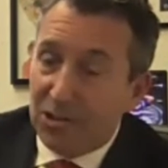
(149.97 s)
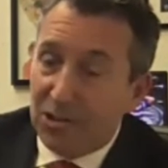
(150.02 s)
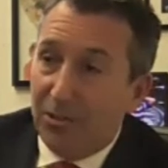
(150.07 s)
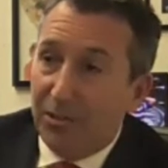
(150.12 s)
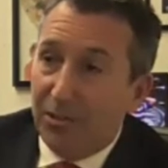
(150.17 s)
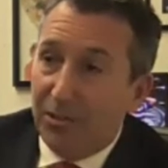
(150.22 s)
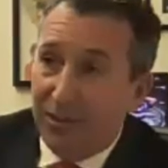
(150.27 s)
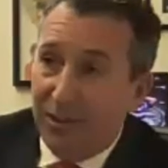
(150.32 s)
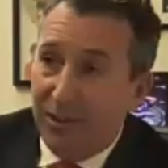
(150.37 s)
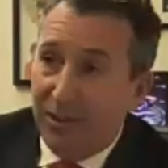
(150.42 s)
on
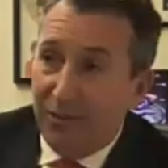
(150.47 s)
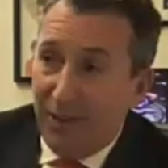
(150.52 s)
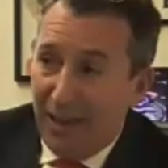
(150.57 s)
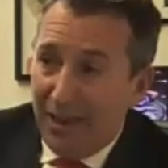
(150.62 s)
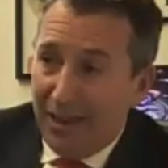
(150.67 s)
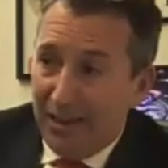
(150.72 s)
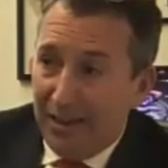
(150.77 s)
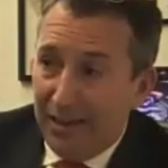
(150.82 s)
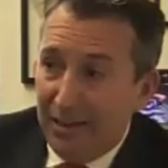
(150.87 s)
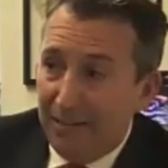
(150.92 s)
the
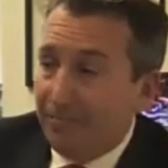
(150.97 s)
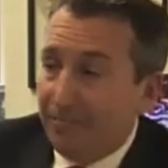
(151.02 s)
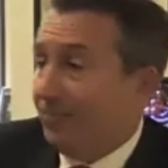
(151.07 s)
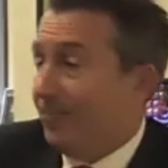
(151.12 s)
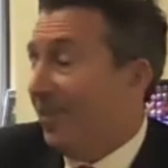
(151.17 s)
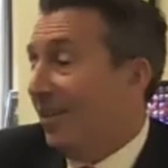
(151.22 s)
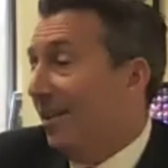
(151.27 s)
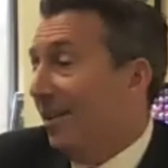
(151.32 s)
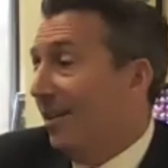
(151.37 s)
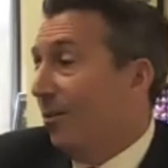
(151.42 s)
TV
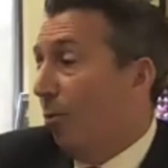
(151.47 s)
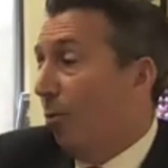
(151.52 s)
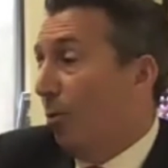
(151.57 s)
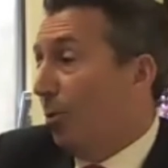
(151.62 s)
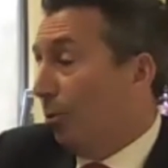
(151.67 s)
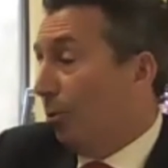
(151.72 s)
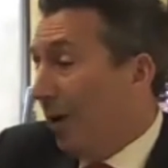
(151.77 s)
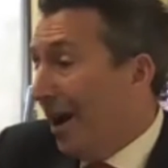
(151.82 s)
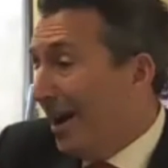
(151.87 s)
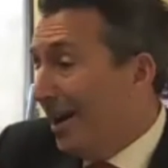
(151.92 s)
or the
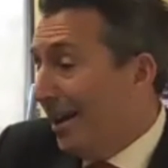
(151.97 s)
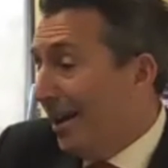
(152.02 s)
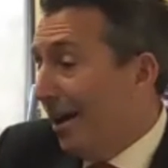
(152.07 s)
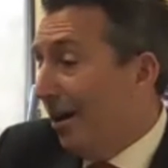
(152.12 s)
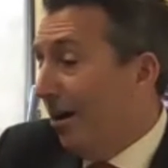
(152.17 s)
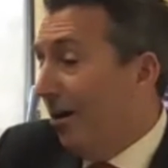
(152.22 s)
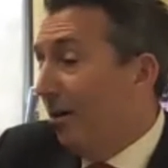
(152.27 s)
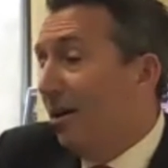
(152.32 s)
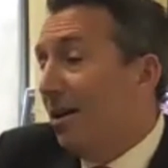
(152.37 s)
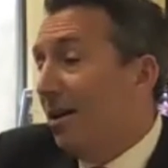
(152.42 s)

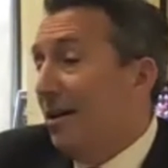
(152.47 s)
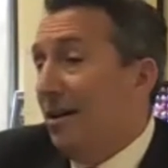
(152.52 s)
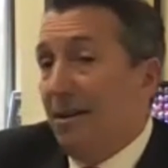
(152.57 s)
radio